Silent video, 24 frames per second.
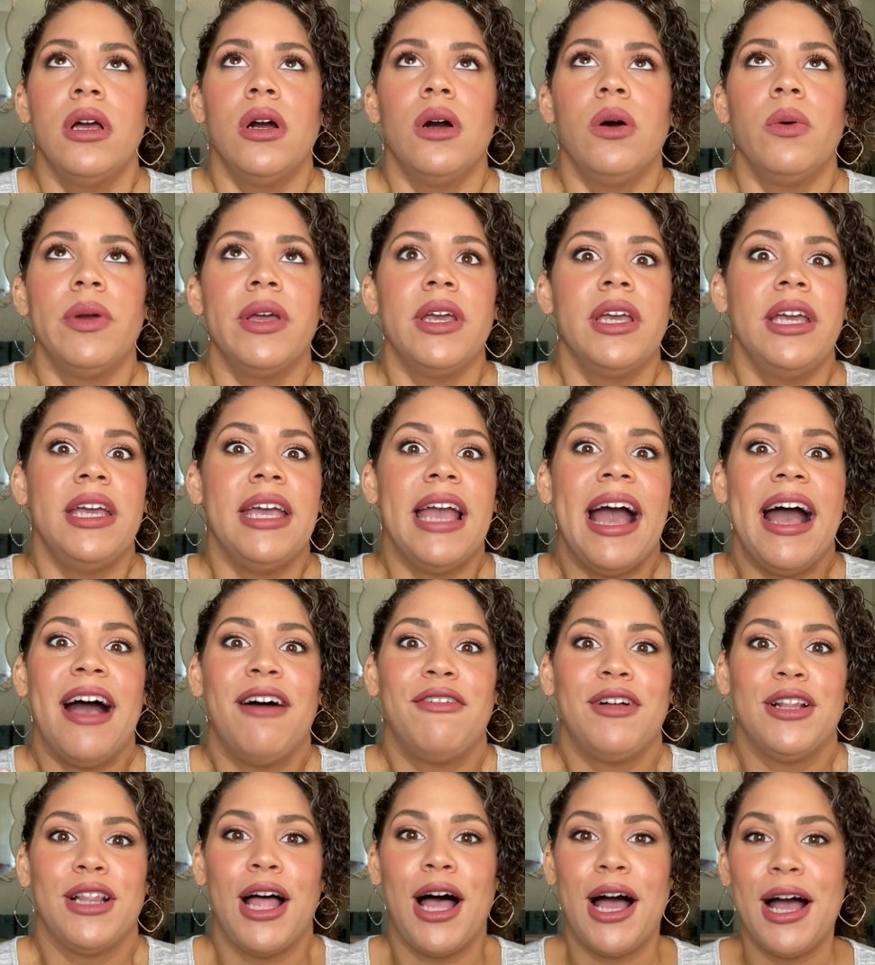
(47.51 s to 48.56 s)
We
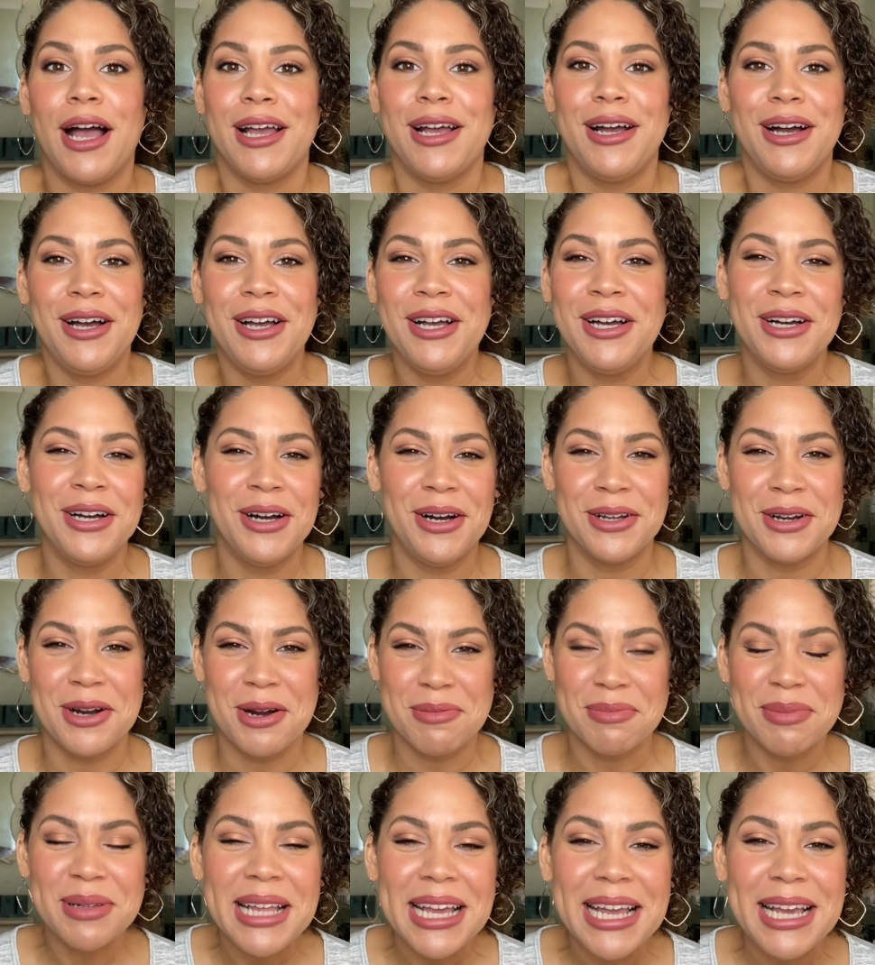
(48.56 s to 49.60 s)
have a lot on
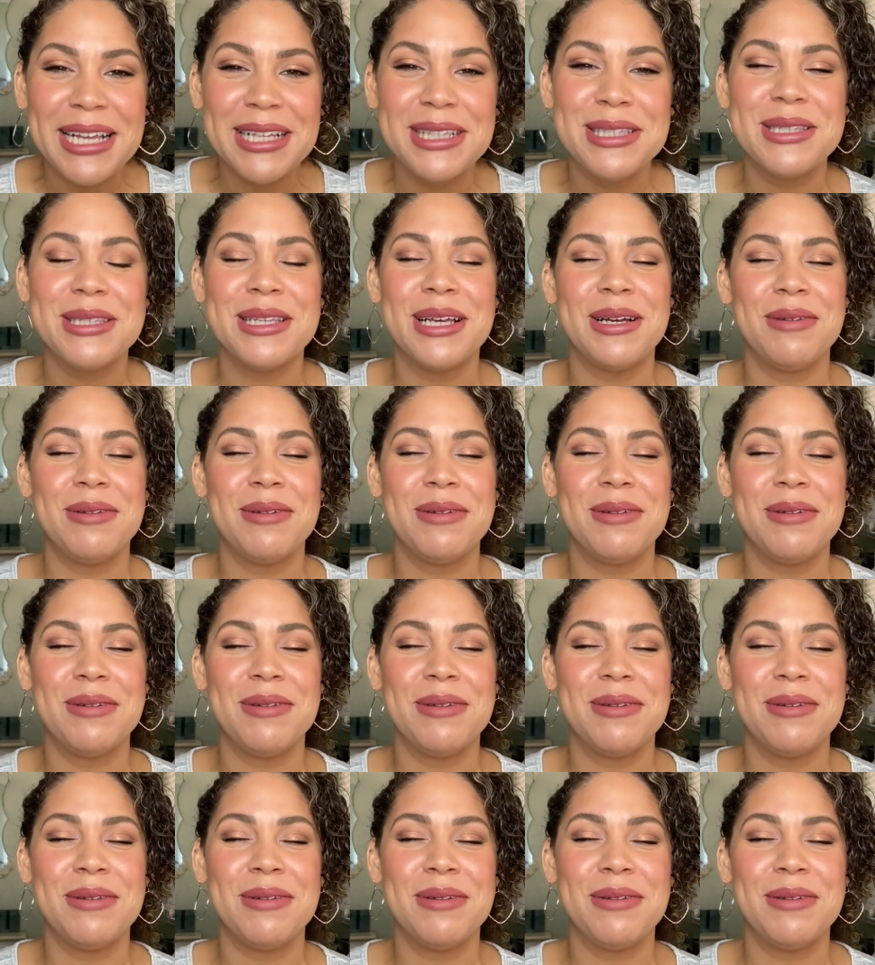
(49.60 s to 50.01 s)
our plates.